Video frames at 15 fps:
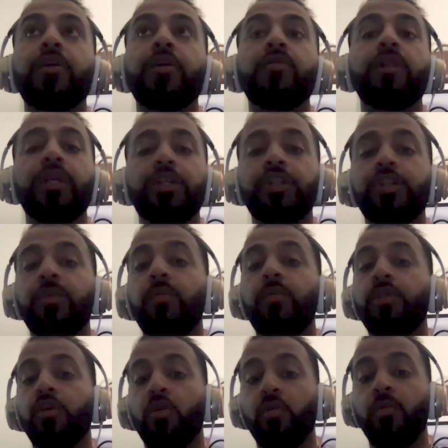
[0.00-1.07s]
their relationship
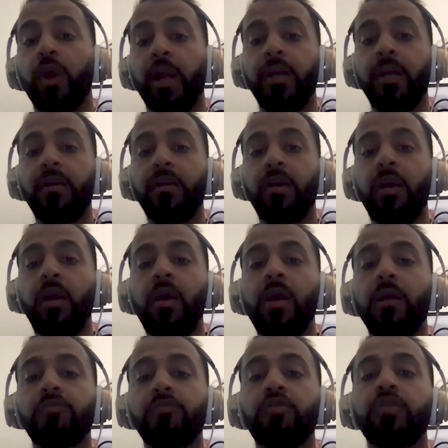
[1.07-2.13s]
with your brand,
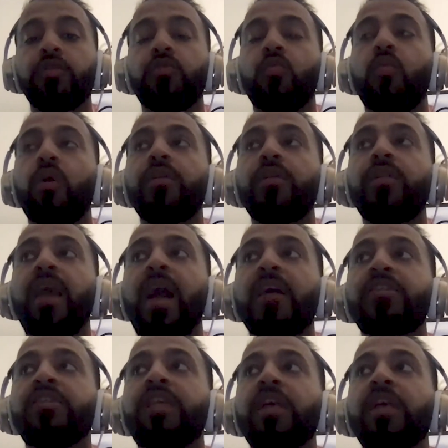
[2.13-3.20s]
as well as what are the
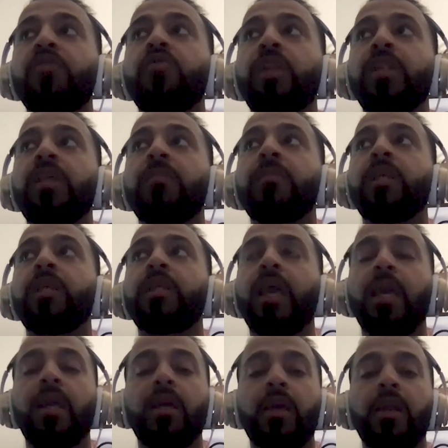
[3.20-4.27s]
actions that you need them to
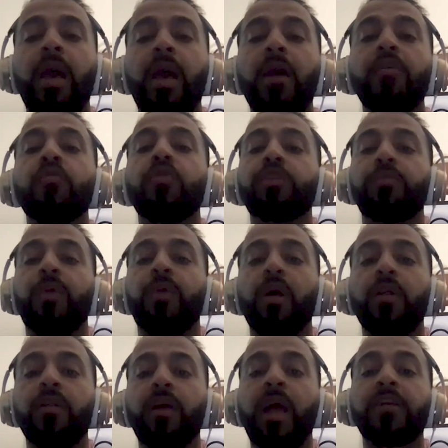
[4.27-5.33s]
take and how do you
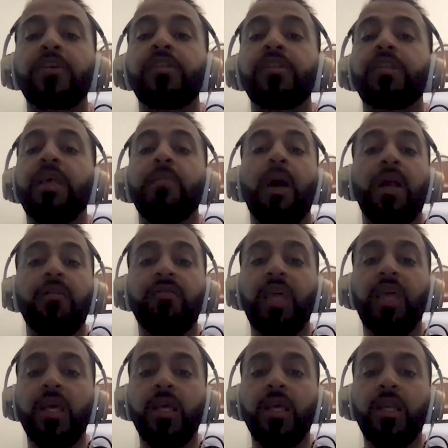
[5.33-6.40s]
respond to actions they might
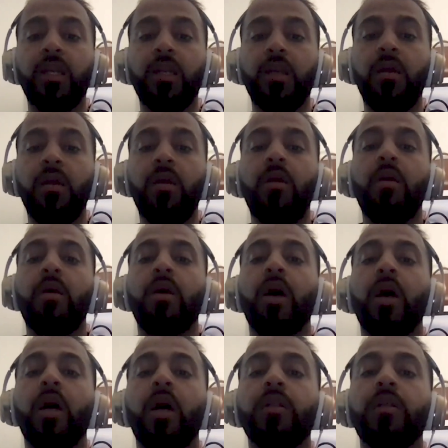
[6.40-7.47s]
have taken
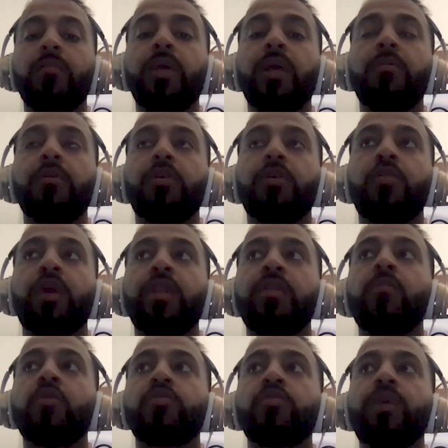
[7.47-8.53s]
to be able to create
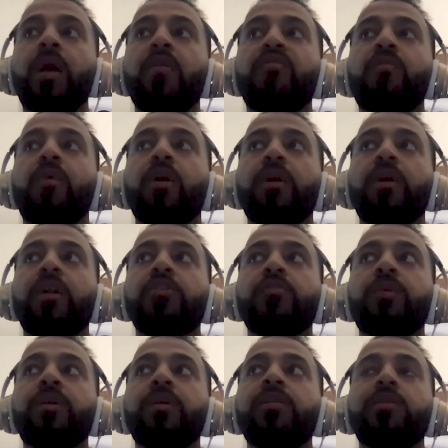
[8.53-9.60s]
the most powerful marketing
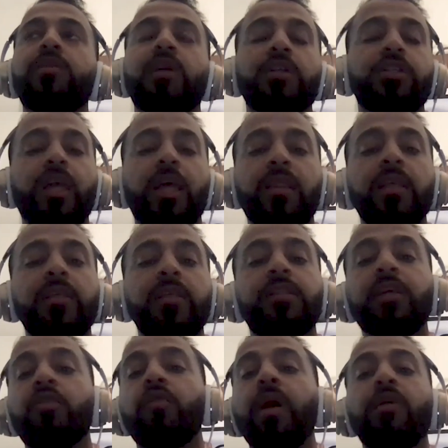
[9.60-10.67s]
experience such that they
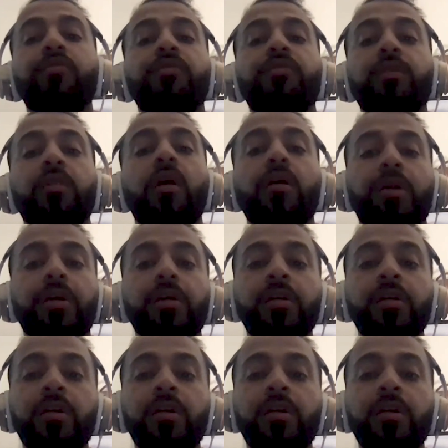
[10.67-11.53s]
stick around for longer.